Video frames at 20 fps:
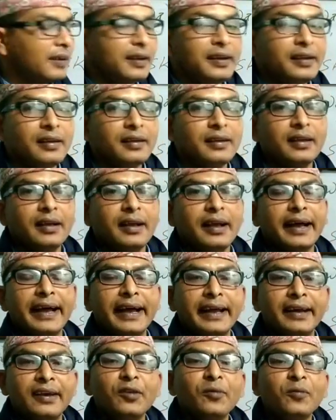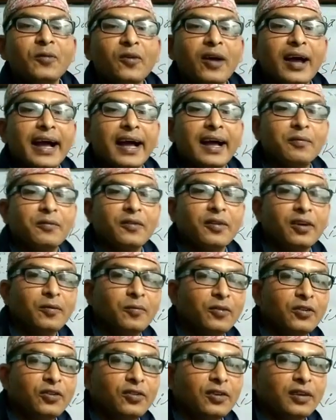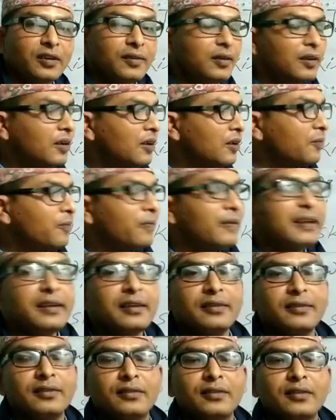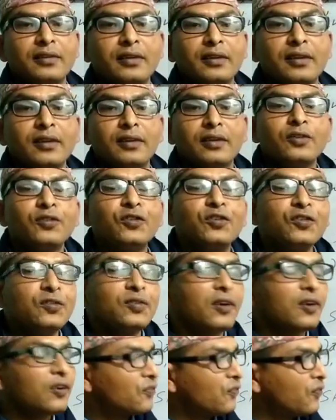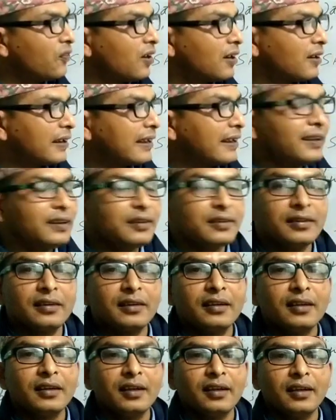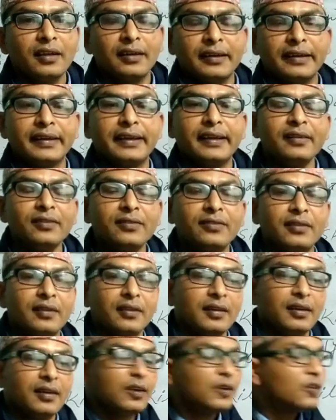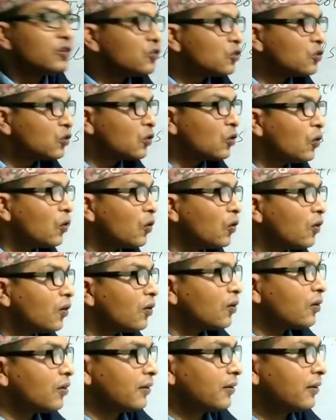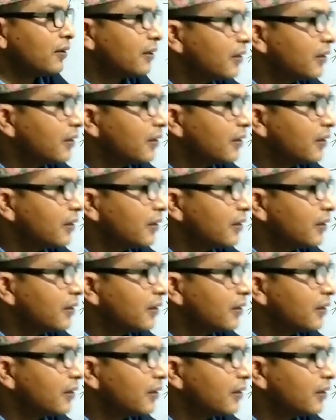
okay? And if you have confusion, please do not forget, yes, to,